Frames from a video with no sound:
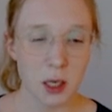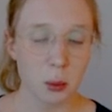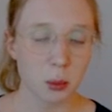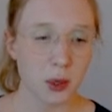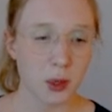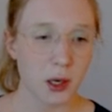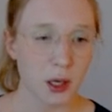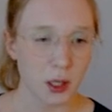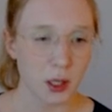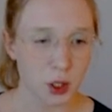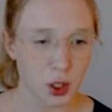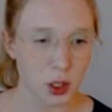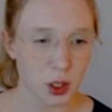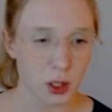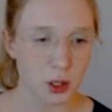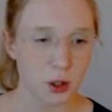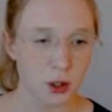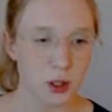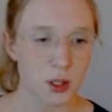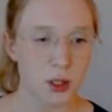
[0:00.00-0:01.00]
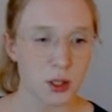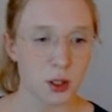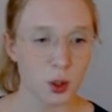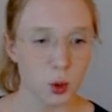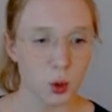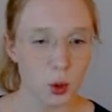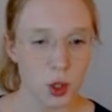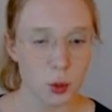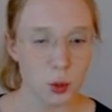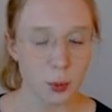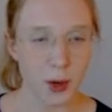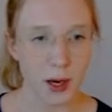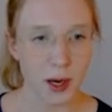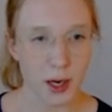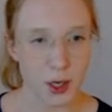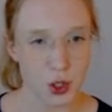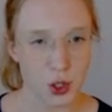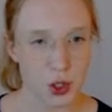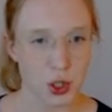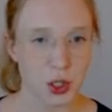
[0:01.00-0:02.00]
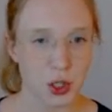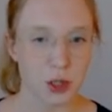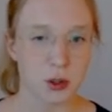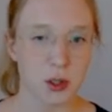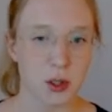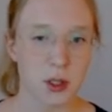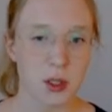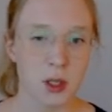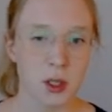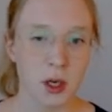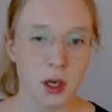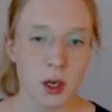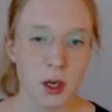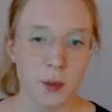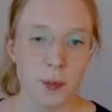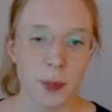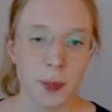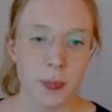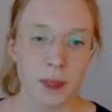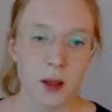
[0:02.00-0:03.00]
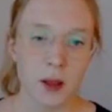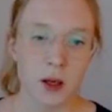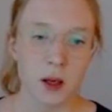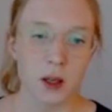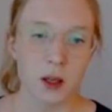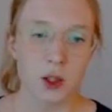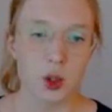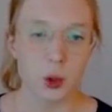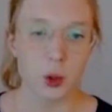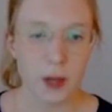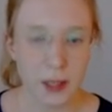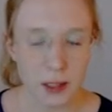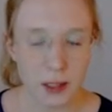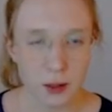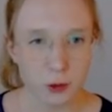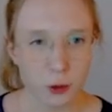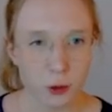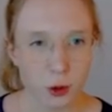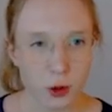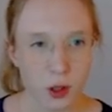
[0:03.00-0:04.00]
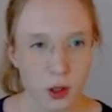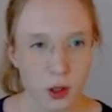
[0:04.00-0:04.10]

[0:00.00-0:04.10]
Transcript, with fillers: by engineers, used by engineers, trained for